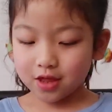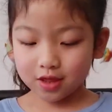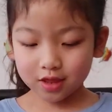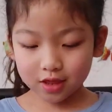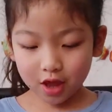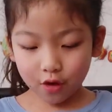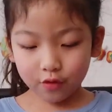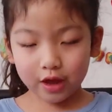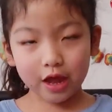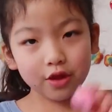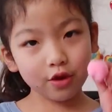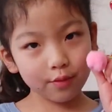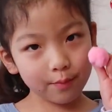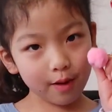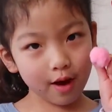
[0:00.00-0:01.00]
So get
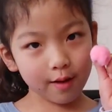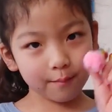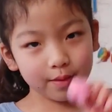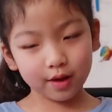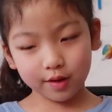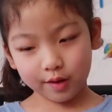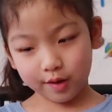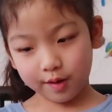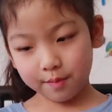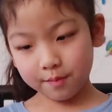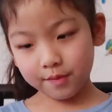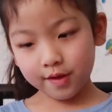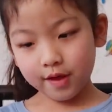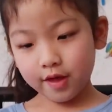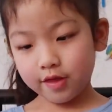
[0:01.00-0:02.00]
your pom-pom,
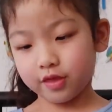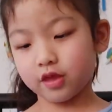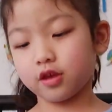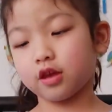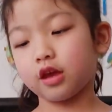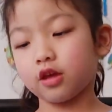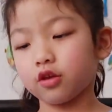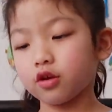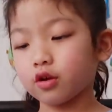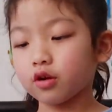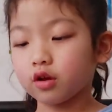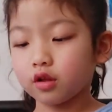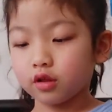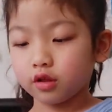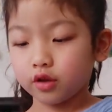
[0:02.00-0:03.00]
then get your
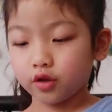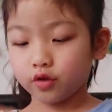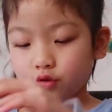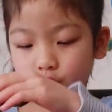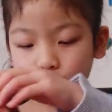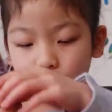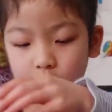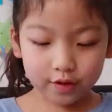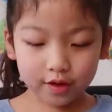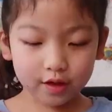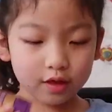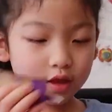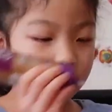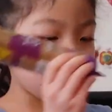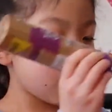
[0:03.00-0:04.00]
glue, and
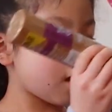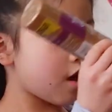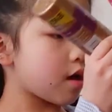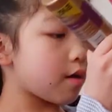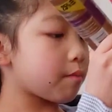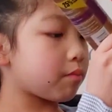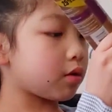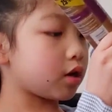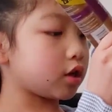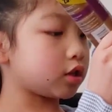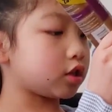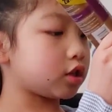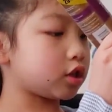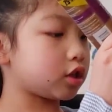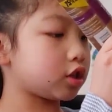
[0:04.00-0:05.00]
then put
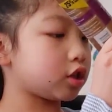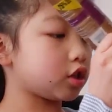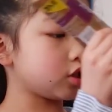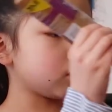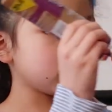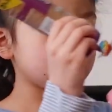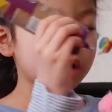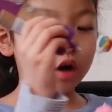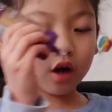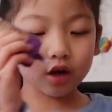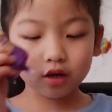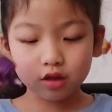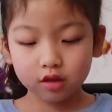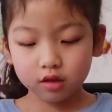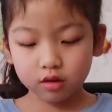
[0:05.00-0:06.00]
2
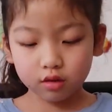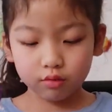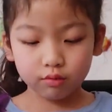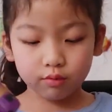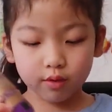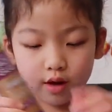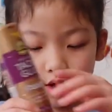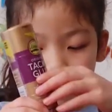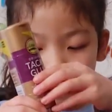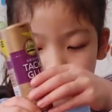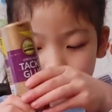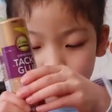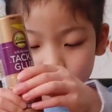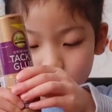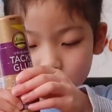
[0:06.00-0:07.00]
dots, 1
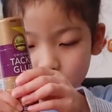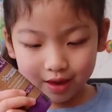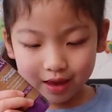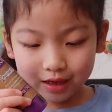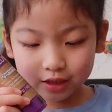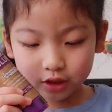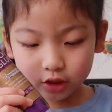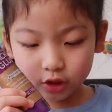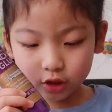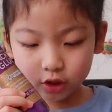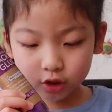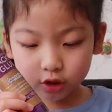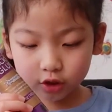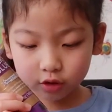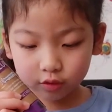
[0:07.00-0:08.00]
and
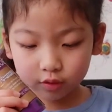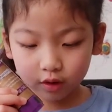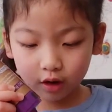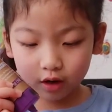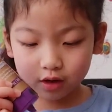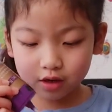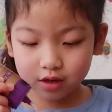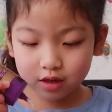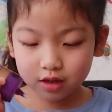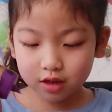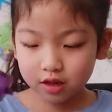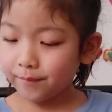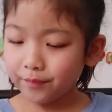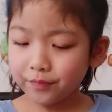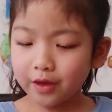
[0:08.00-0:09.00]
2 dots.
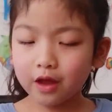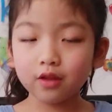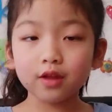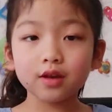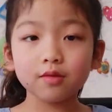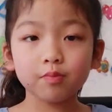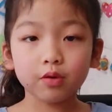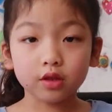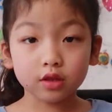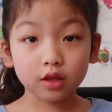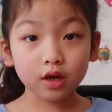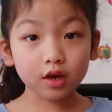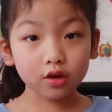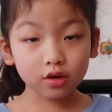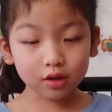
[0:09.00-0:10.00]
Now let's put the
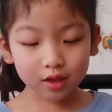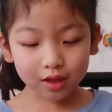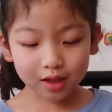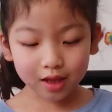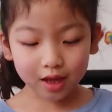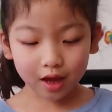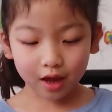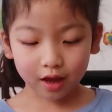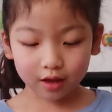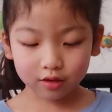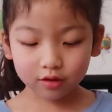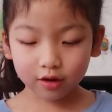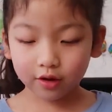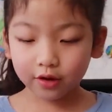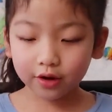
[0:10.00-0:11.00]
googly eyes
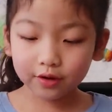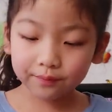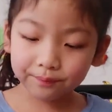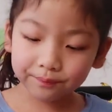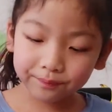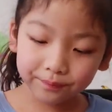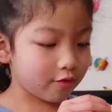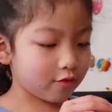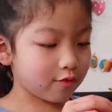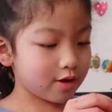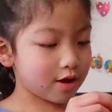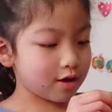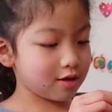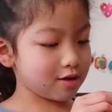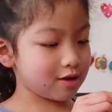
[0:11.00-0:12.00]
on.
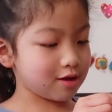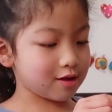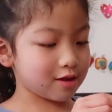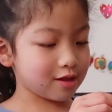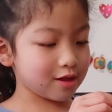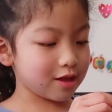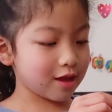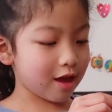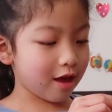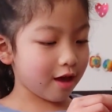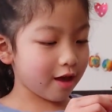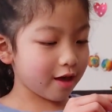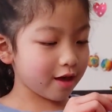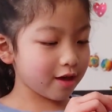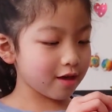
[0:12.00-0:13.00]
1 googly
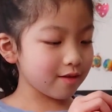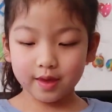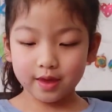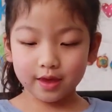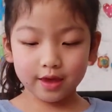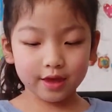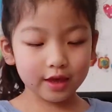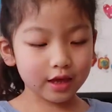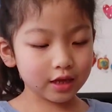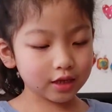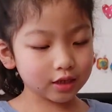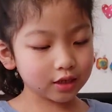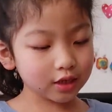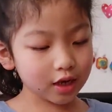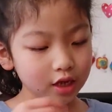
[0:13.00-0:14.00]
eye
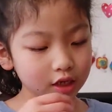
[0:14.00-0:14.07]
and